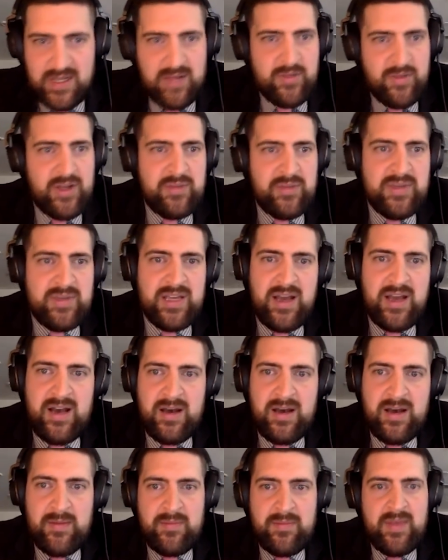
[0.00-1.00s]
I'm going to
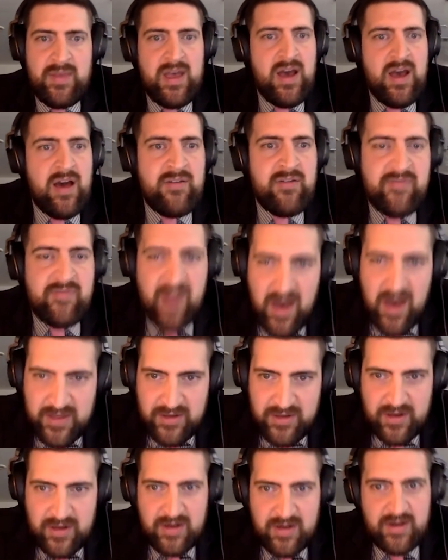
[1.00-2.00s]
become a
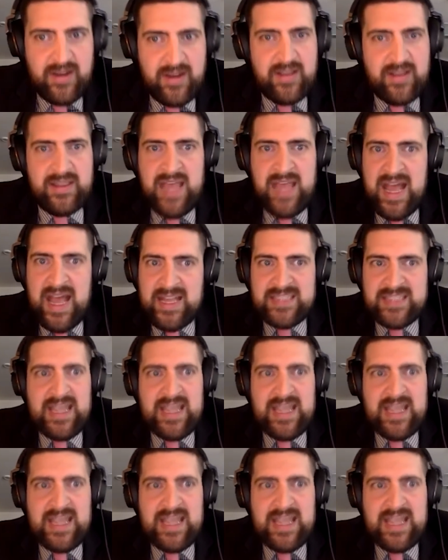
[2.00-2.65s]
father. That is